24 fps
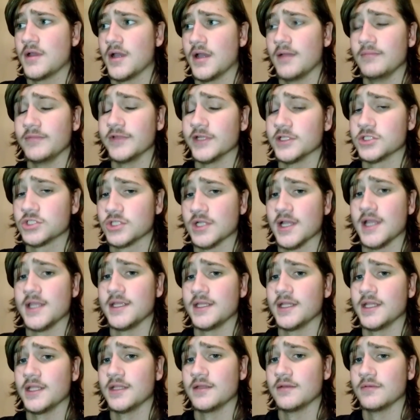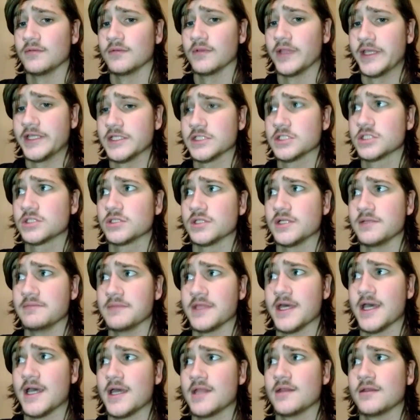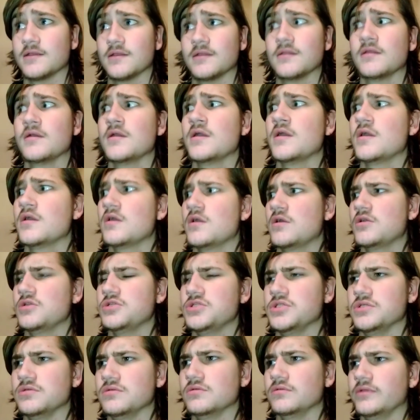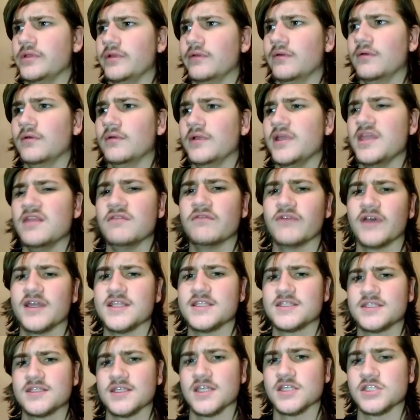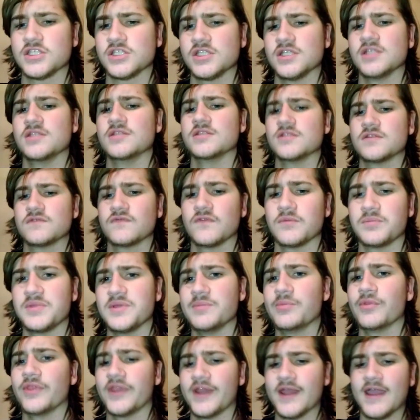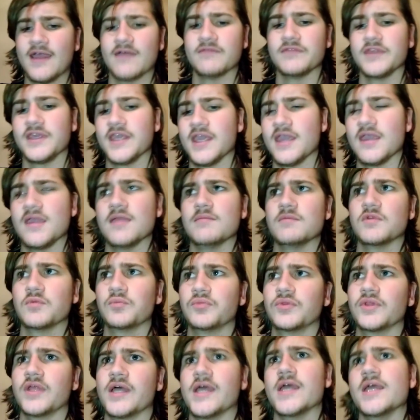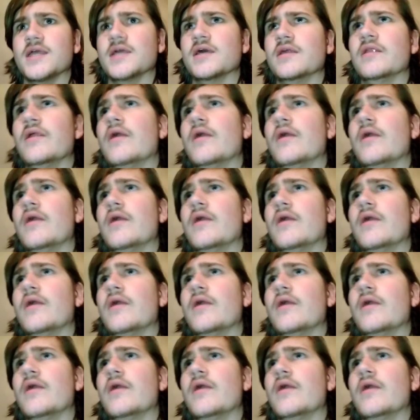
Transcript: I'm gonna try and get it and like stream that and do little invite sessions for people that have the game to play, and